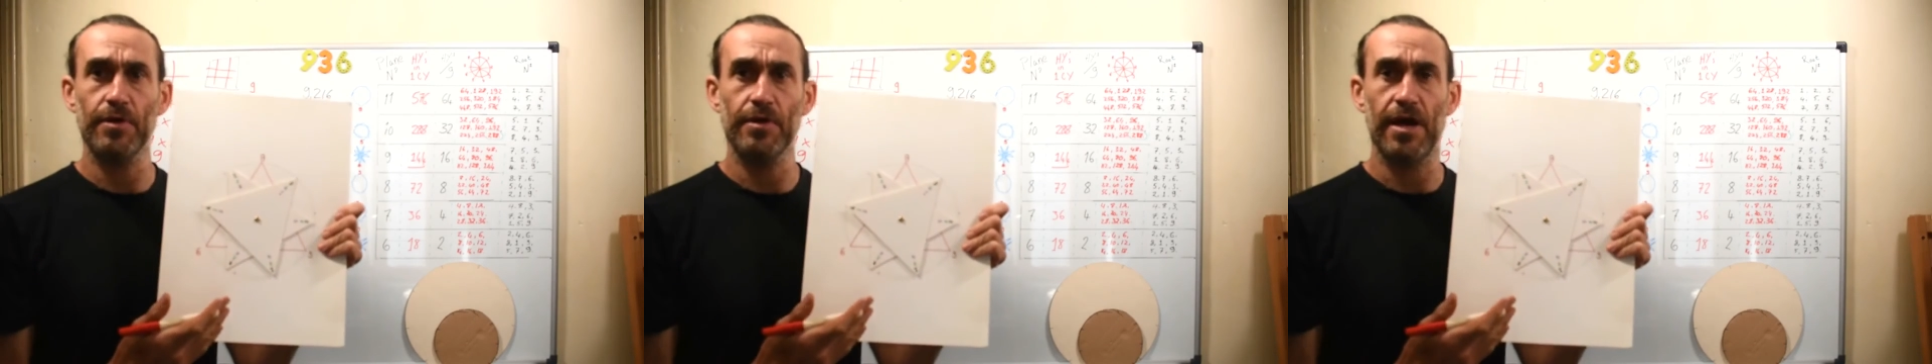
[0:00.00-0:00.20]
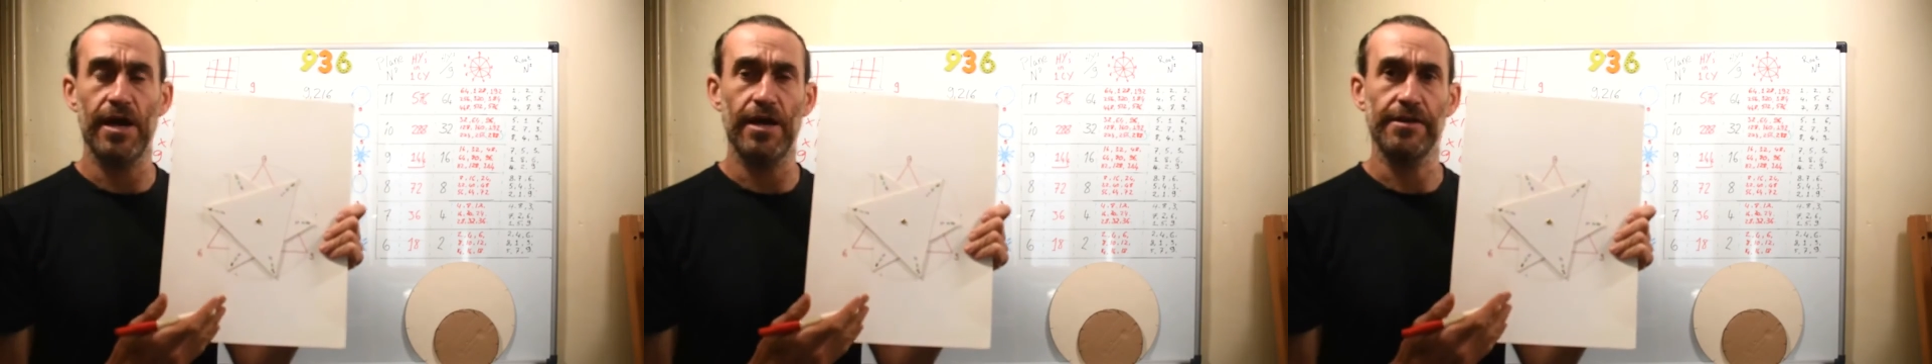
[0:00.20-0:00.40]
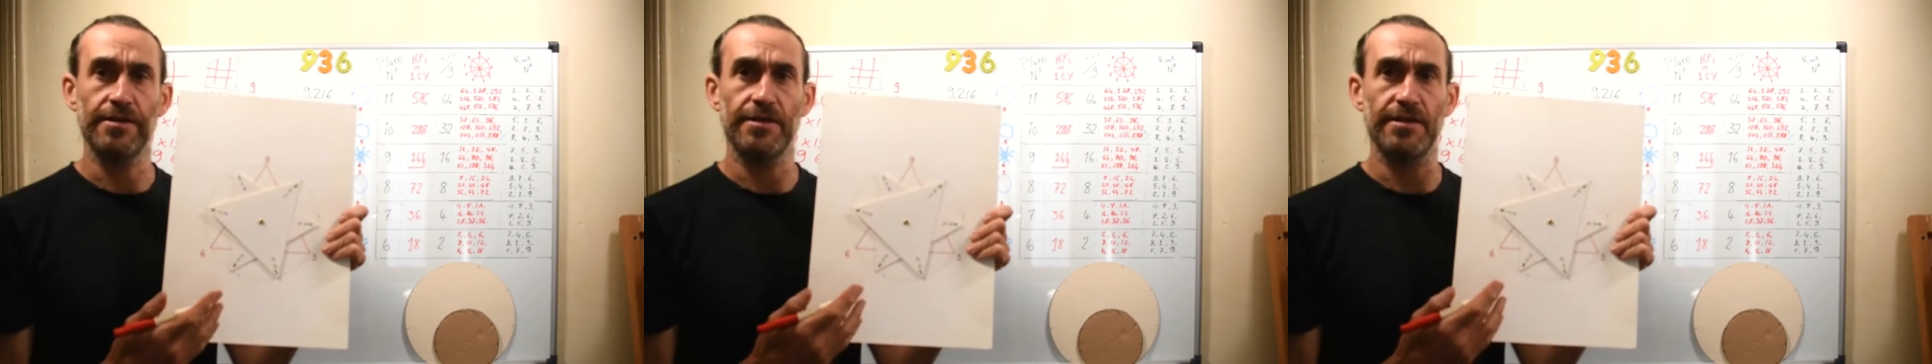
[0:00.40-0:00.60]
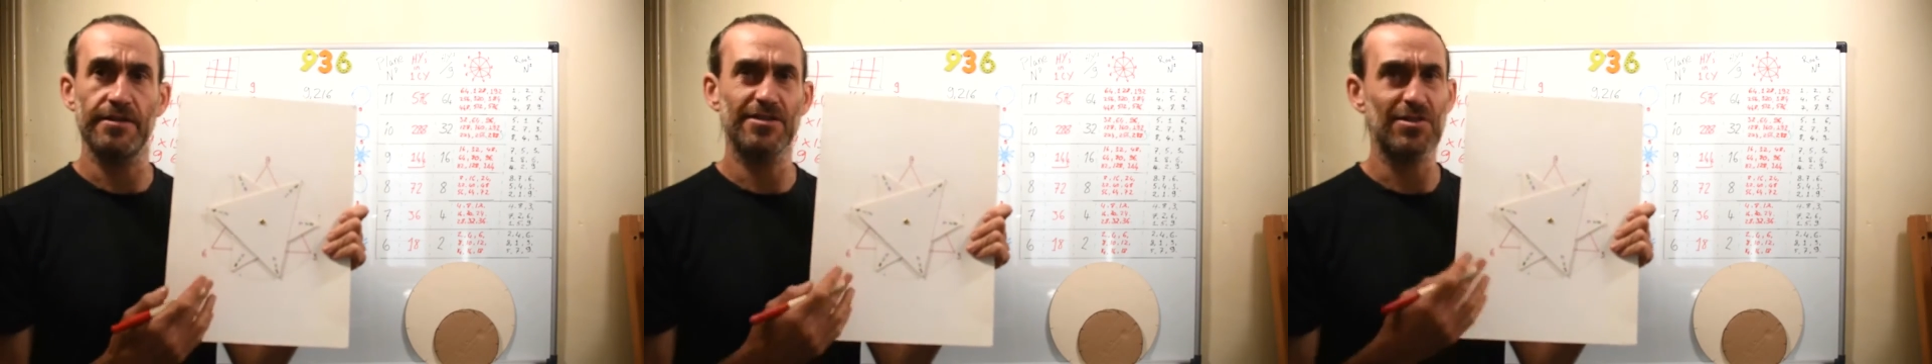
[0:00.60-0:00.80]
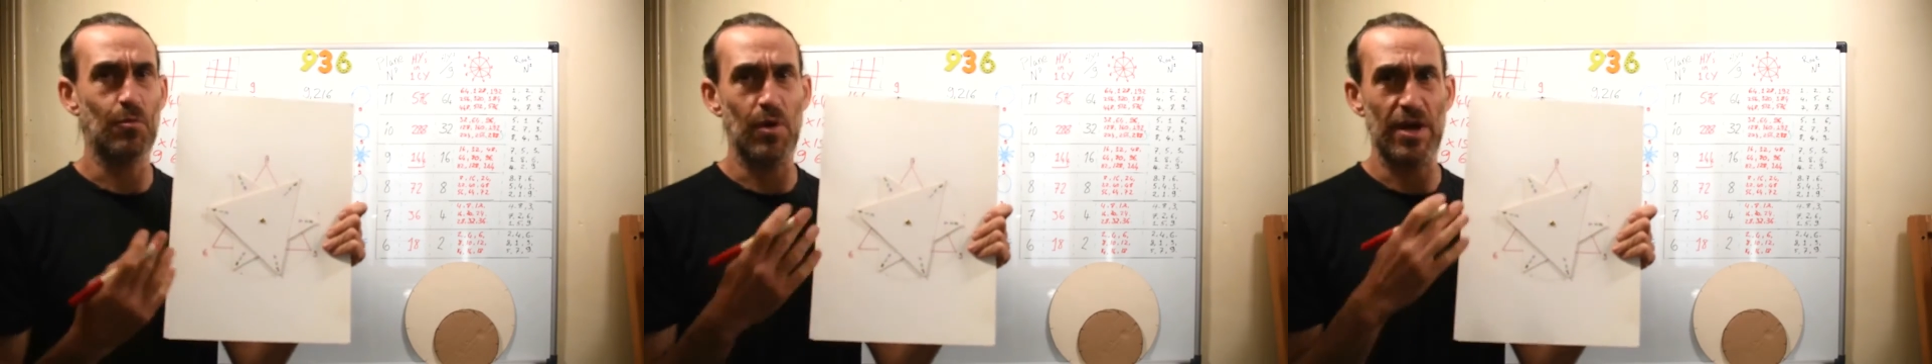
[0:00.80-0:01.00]
and in
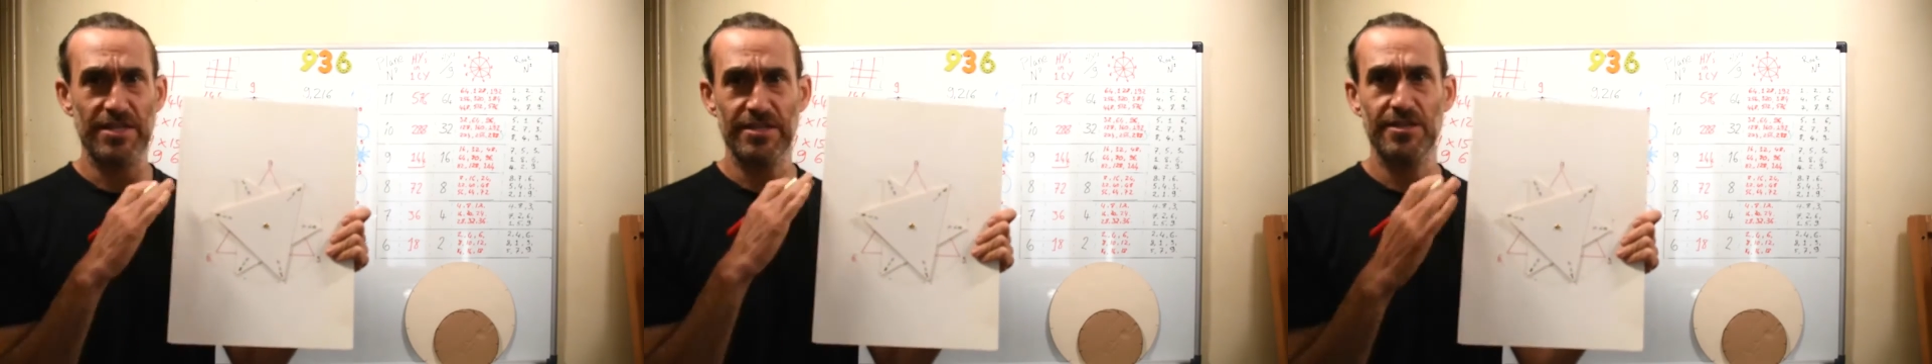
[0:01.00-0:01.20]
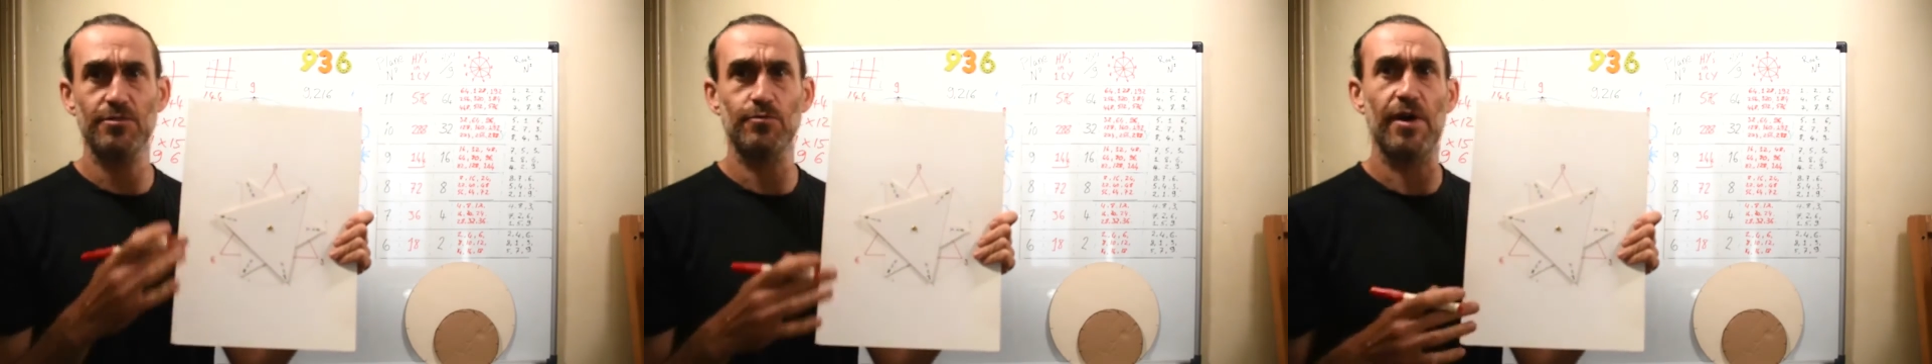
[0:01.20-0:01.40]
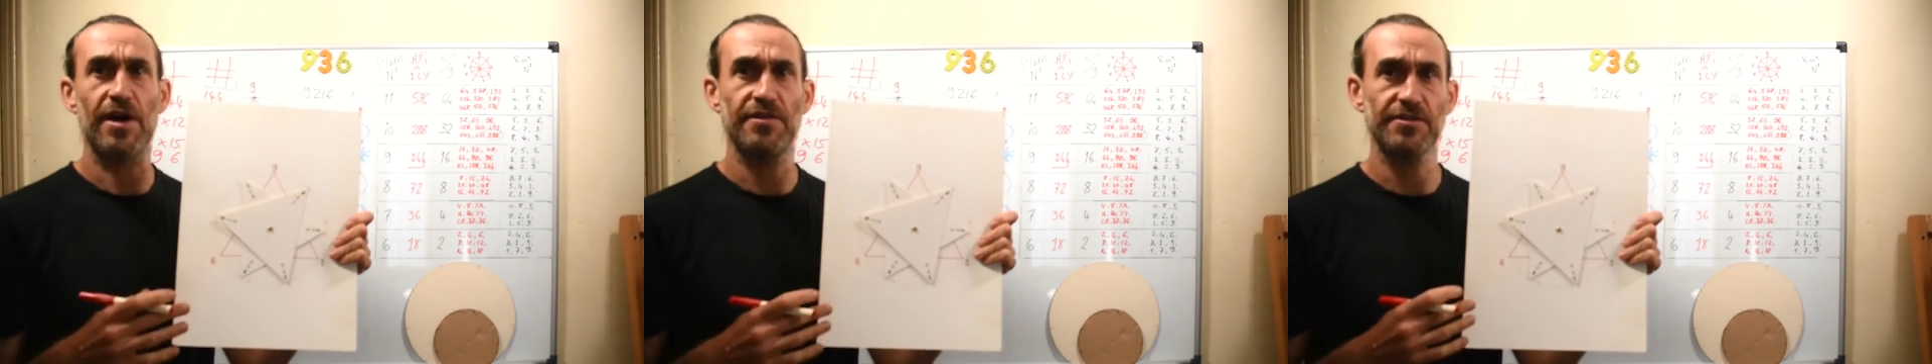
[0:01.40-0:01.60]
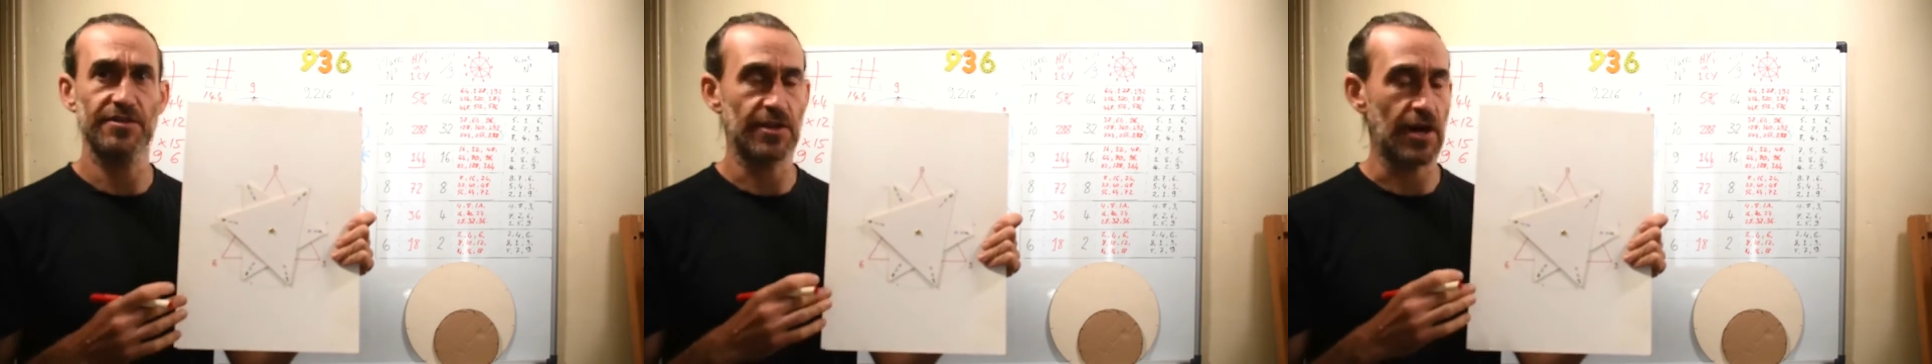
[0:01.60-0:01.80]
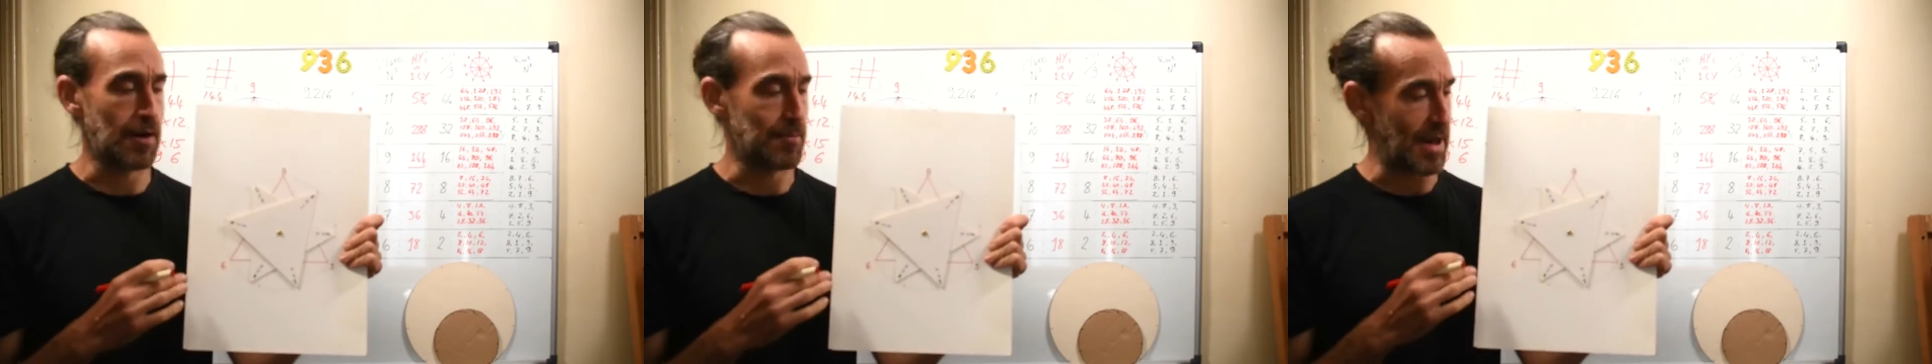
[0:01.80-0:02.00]
some ways this is where the
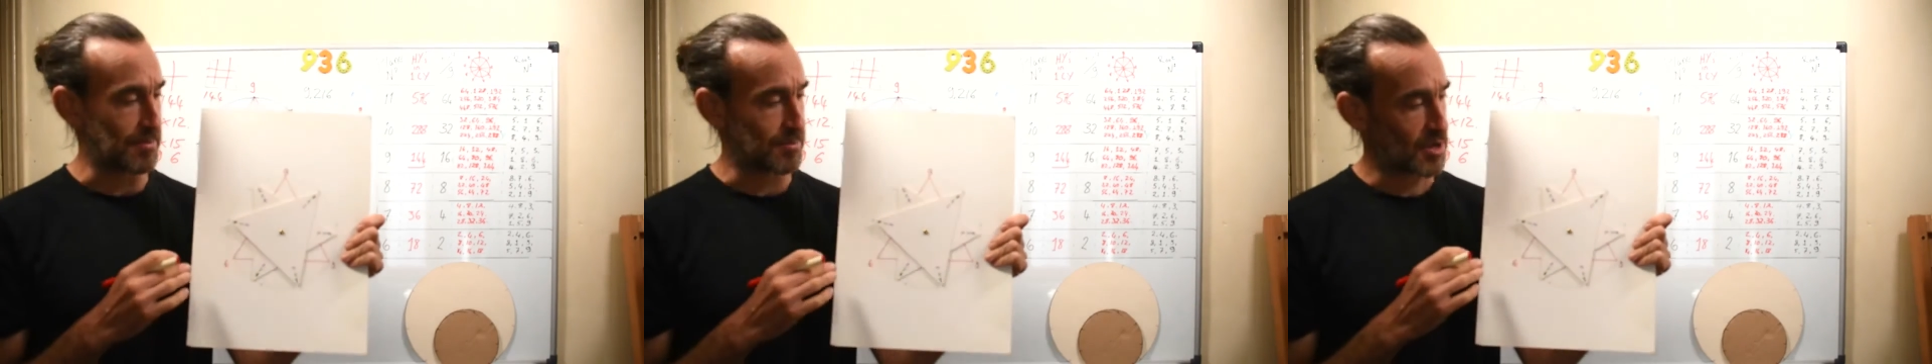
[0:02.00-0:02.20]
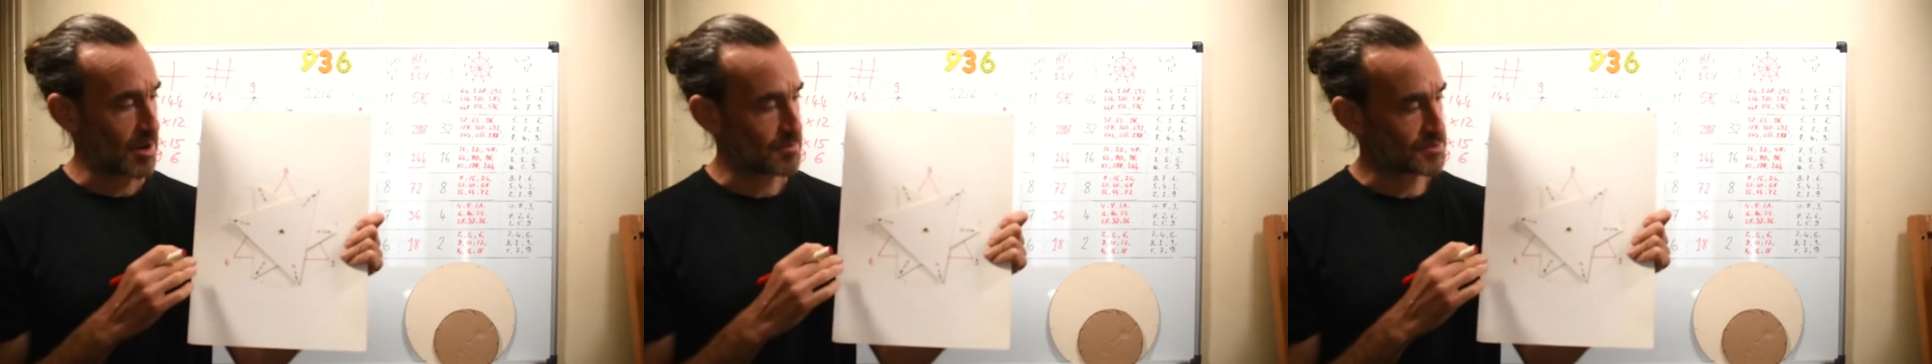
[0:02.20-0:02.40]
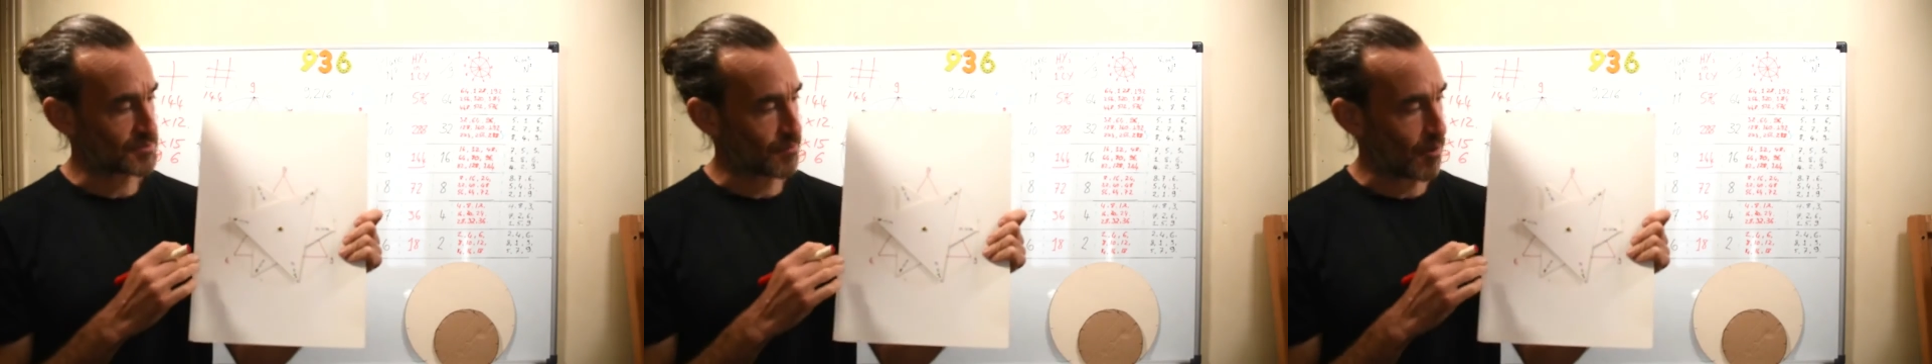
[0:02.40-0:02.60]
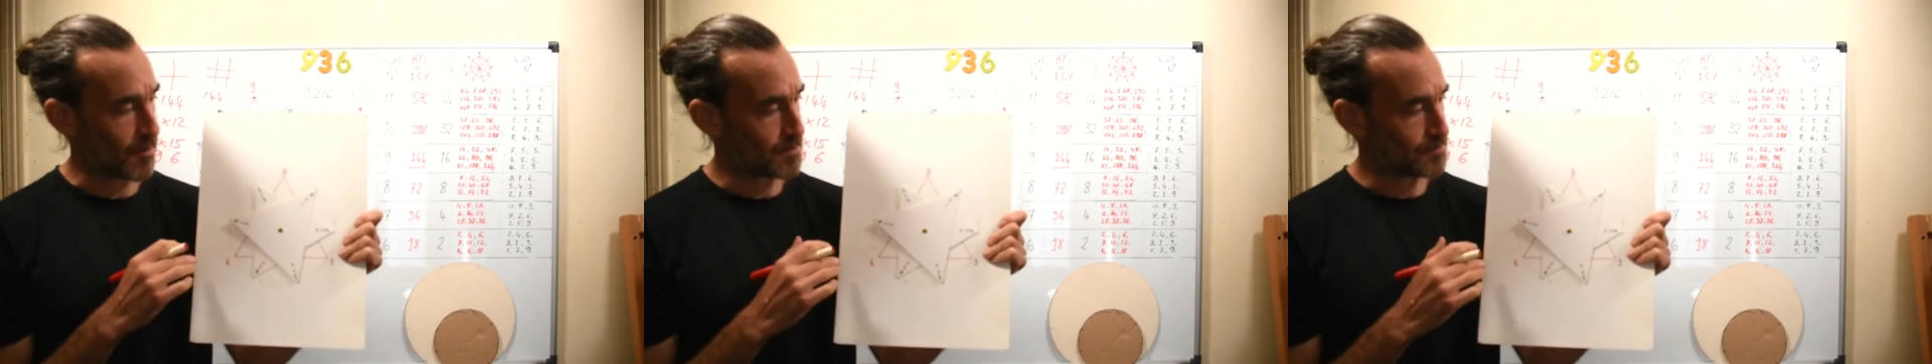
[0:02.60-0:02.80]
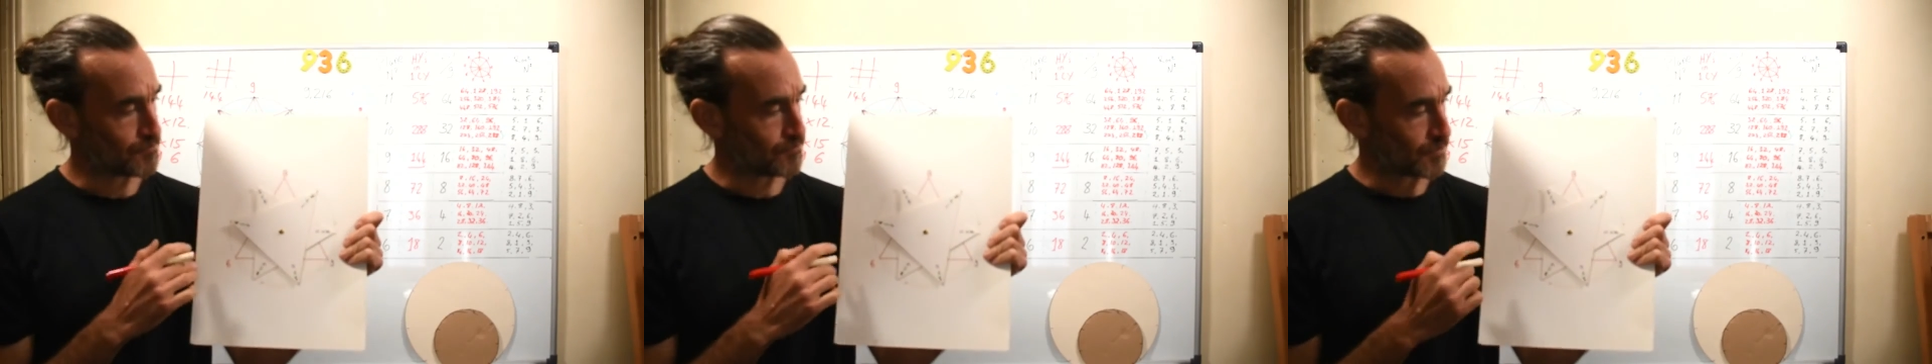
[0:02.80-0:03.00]
star map comes from.